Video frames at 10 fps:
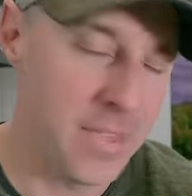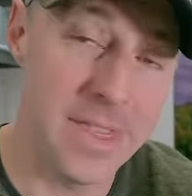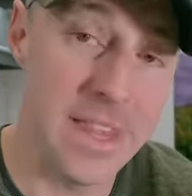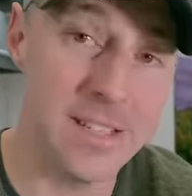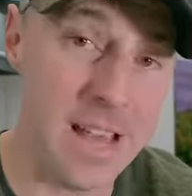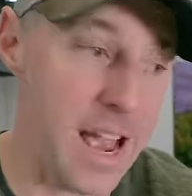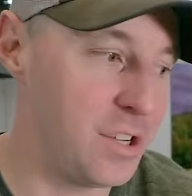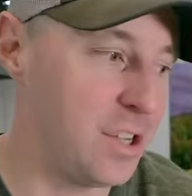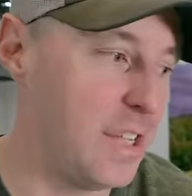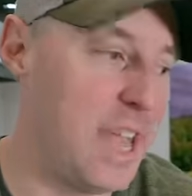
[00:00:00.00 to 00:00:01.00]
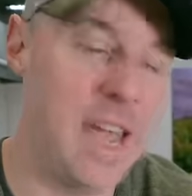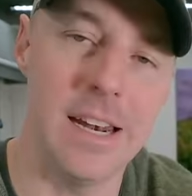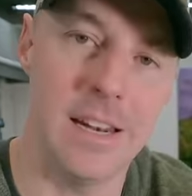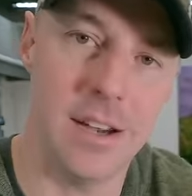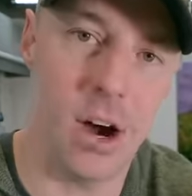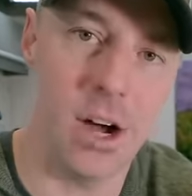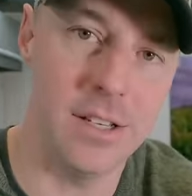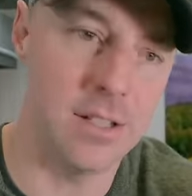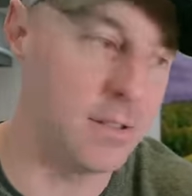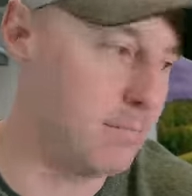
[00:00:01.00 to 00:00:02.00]
this actually can
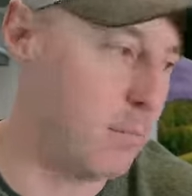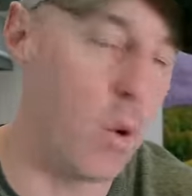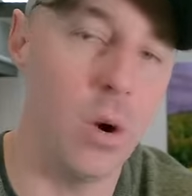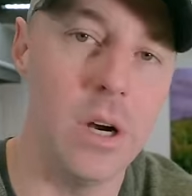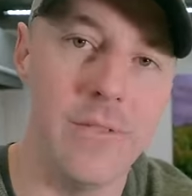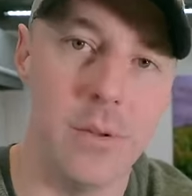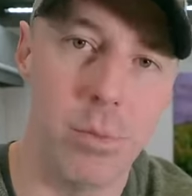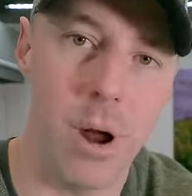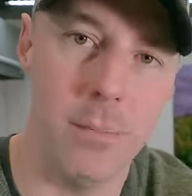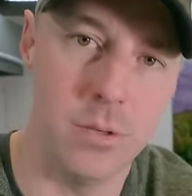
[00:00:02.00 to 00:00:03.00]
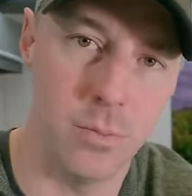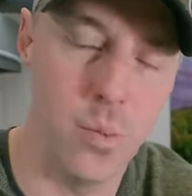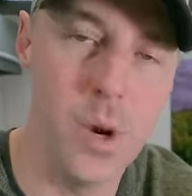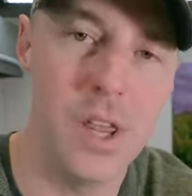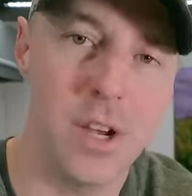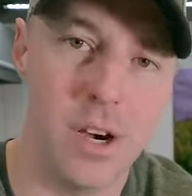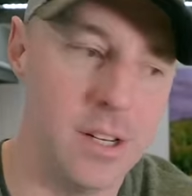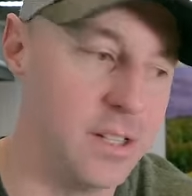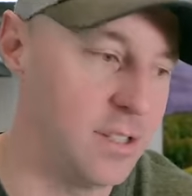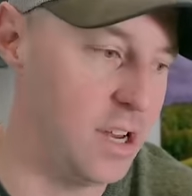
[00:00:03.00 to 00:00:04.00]
cause more of a problem with
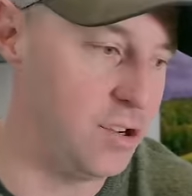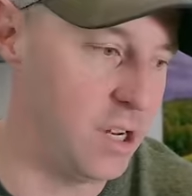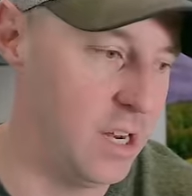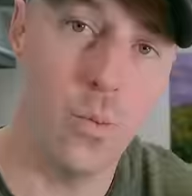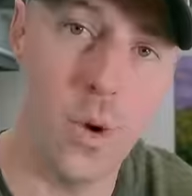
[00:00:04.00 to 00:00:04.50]
condensation